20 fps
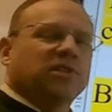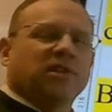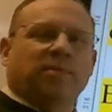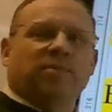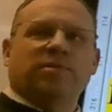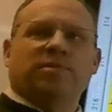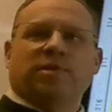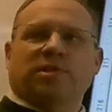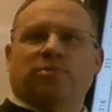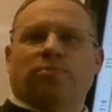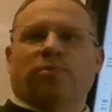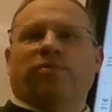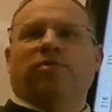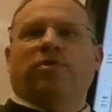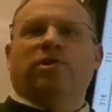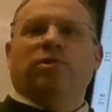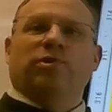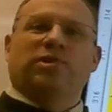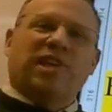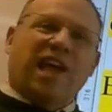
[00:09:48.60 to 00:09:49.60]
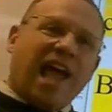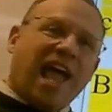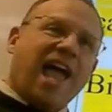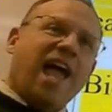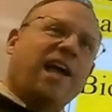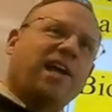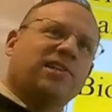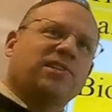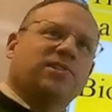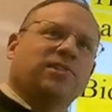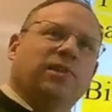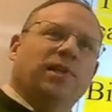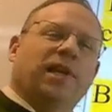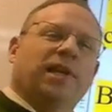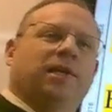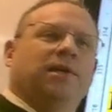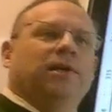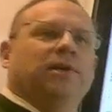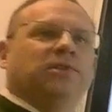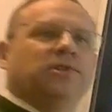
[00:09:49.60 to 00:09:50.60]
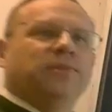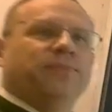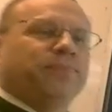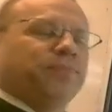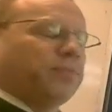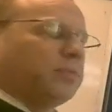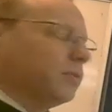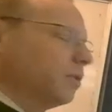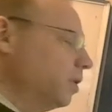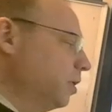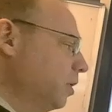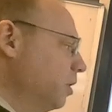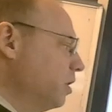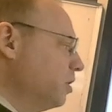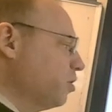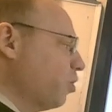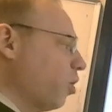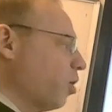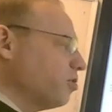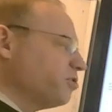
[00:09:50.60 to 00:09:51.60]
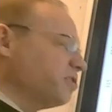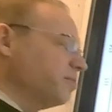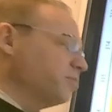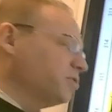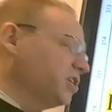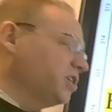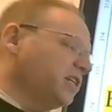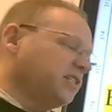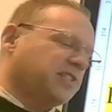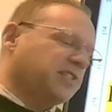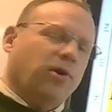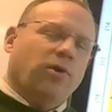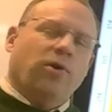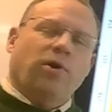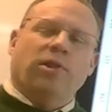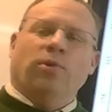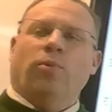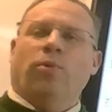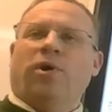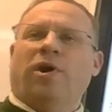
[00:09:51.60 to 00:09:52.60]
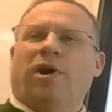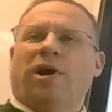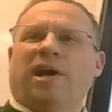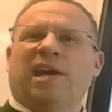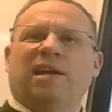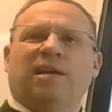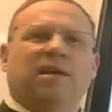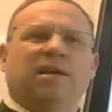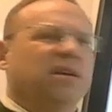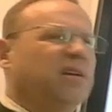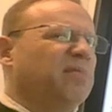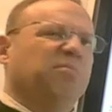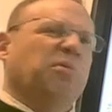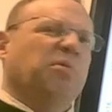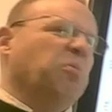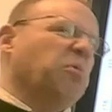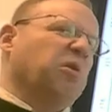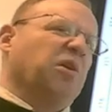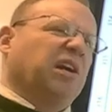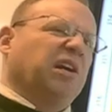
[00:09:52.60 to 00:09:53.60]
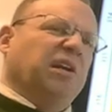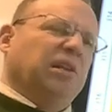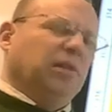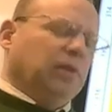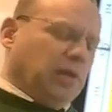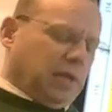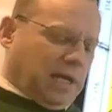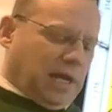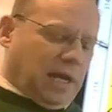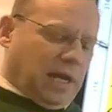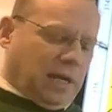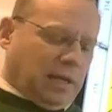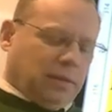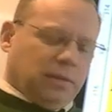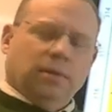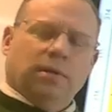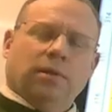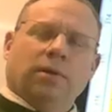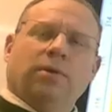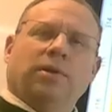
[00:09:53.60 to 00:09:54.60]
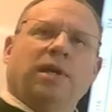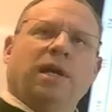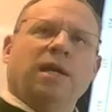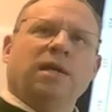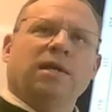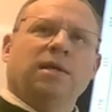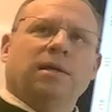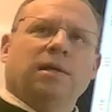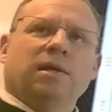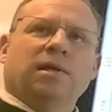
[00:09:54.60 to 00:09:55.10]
Sometimes it's referred to as X linkage. There are some genes that are on the Y, but we're not going to look at it. Okay.